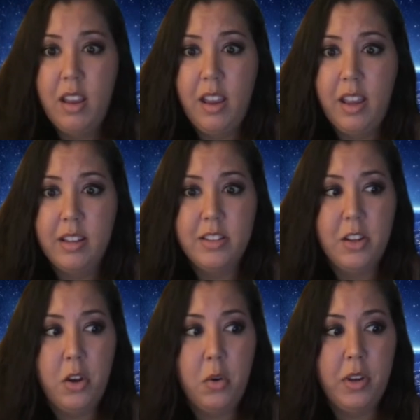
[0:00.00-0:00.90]
And
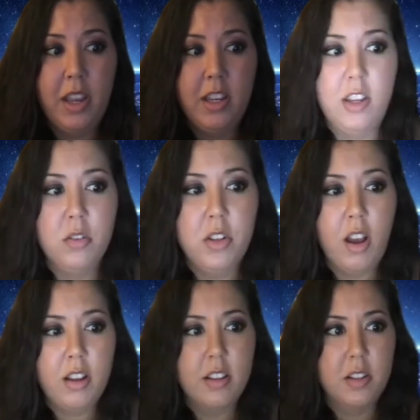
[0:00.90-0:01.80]
so, can you
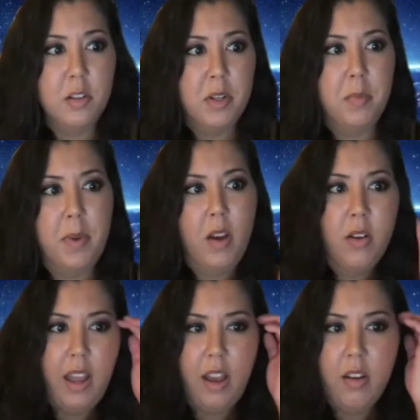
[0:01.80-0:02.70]
talk a little bit about
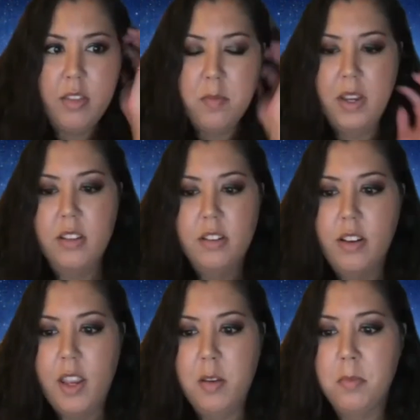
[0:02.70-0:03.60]
how the mixer
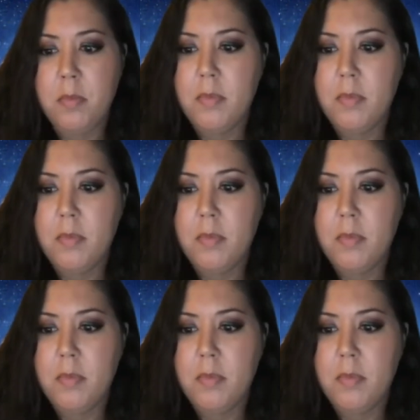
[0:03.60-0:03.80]
came